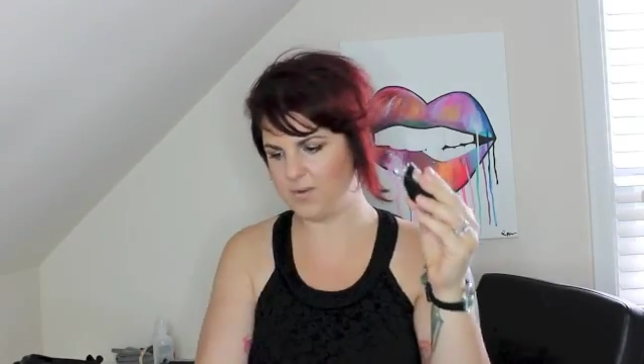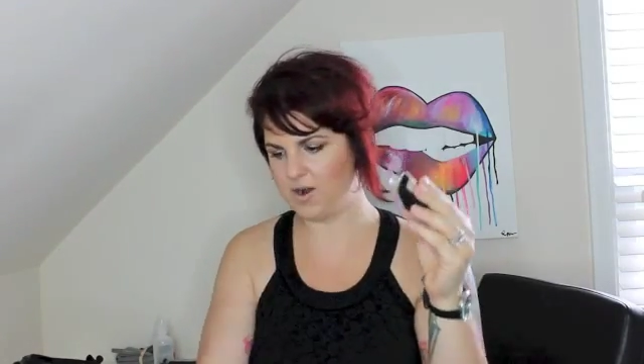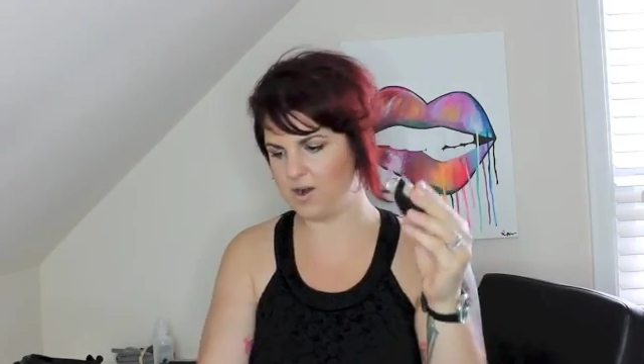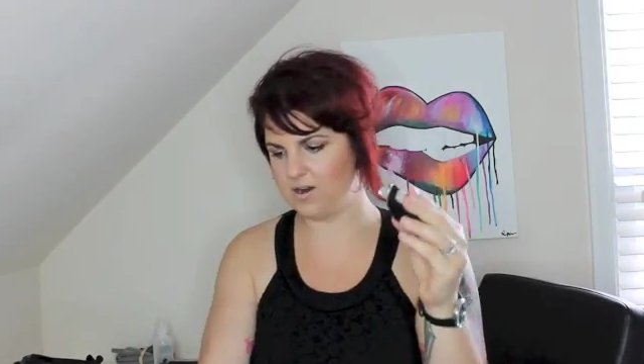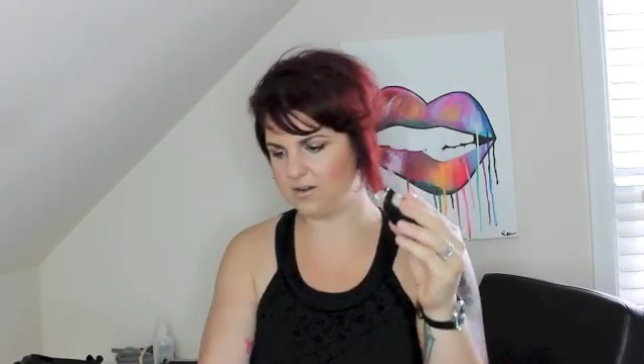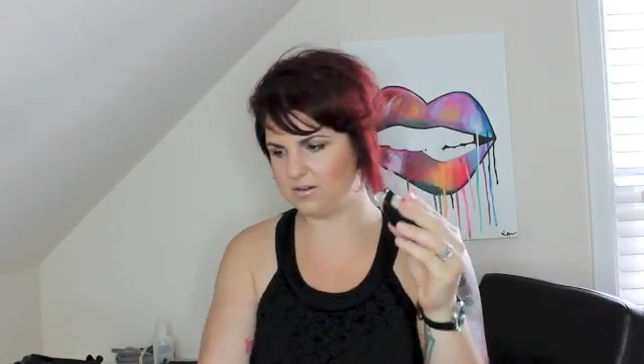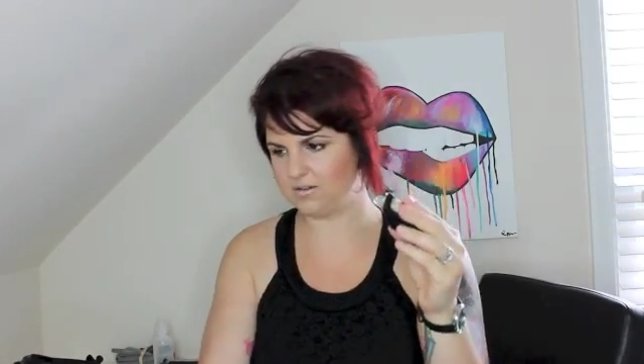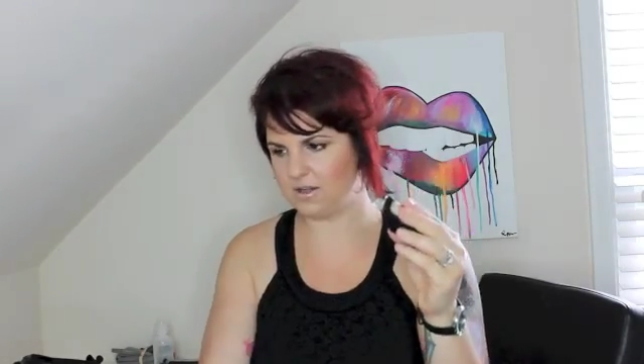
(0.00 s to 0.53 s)

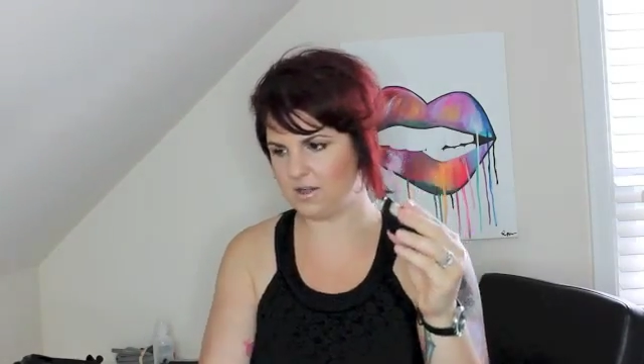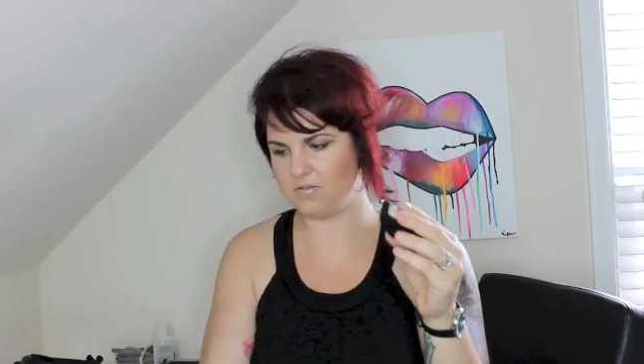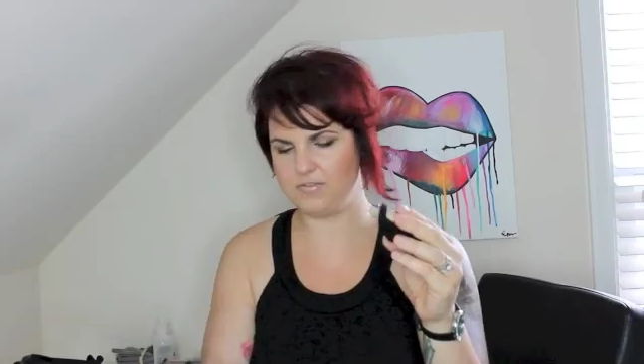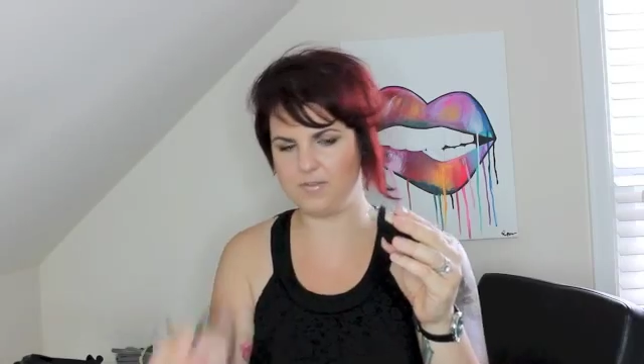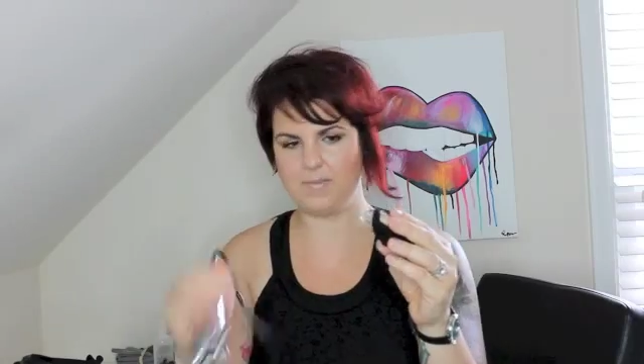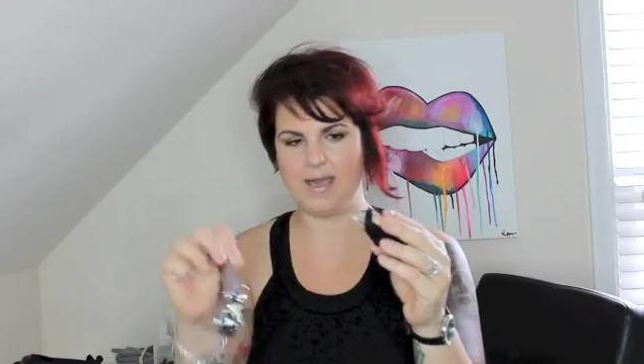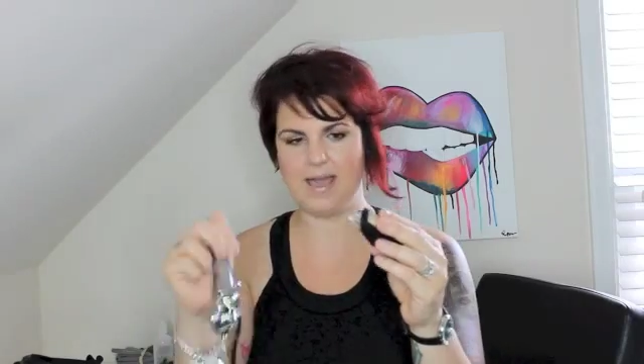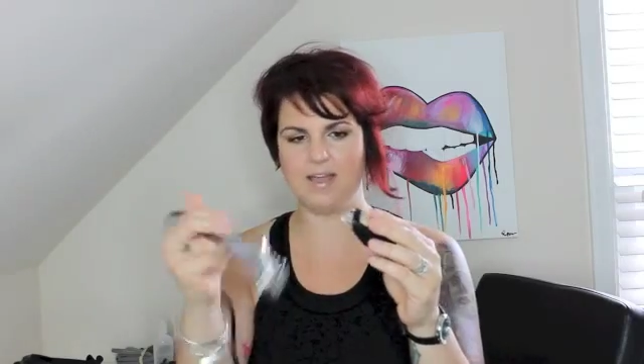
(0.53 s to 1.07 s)
apart off
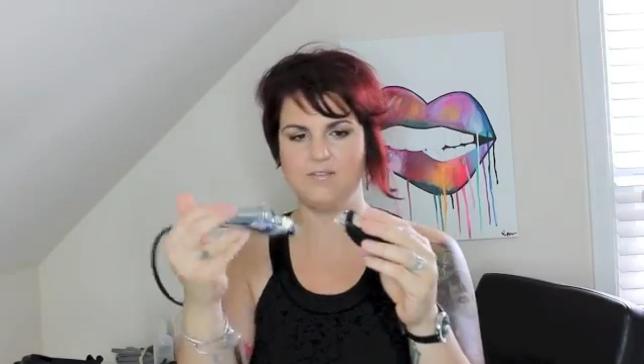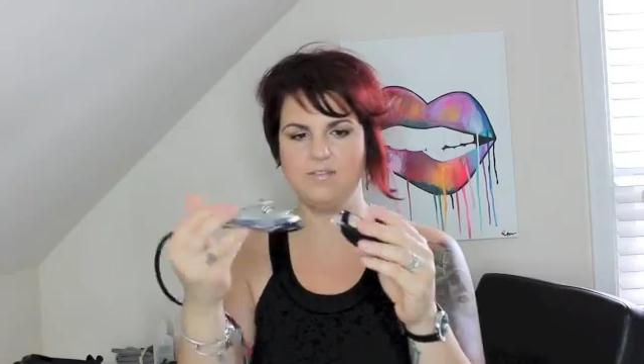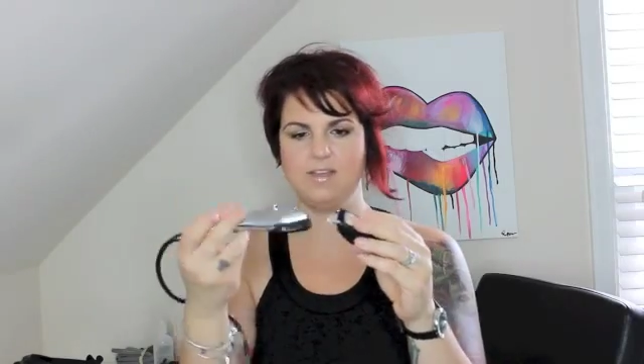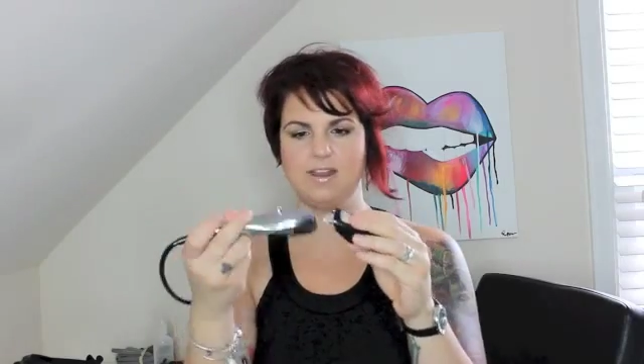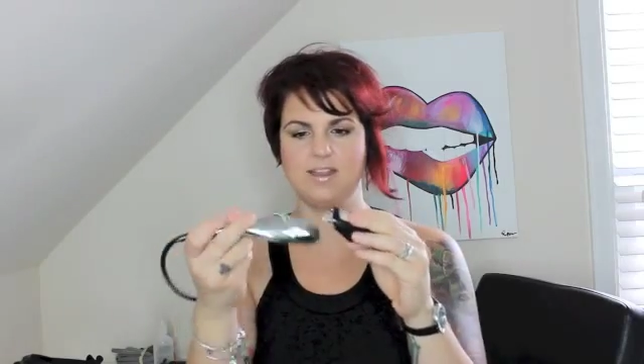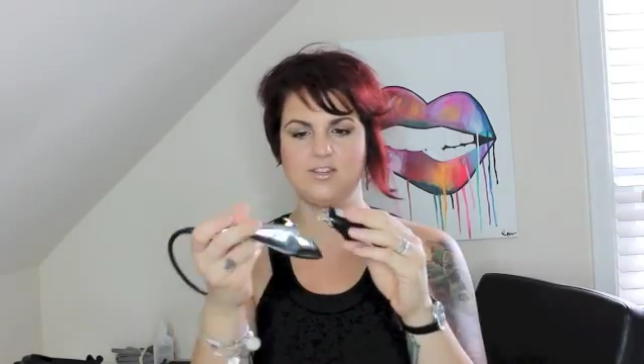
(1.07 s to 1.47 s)
the back of it